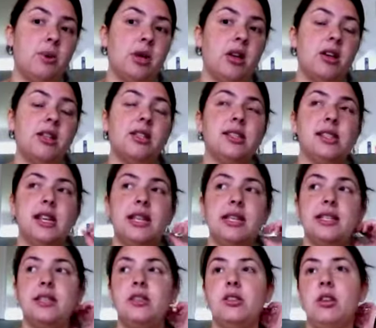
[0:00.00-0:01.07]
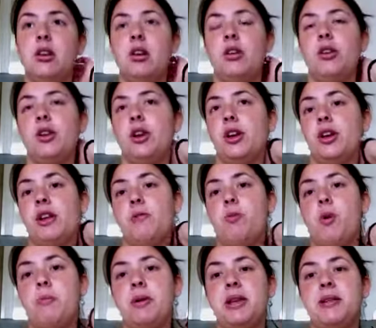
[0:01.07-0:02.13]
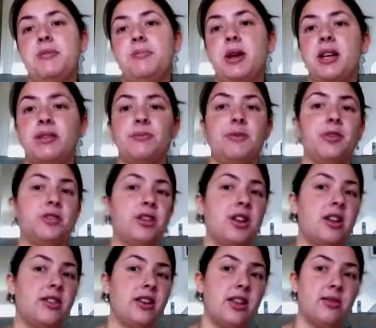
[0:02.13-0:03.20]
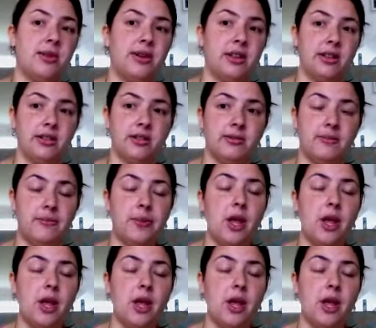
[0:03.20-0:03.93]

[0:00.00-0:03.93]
because it's no good if one person feels good and the other one doesn't.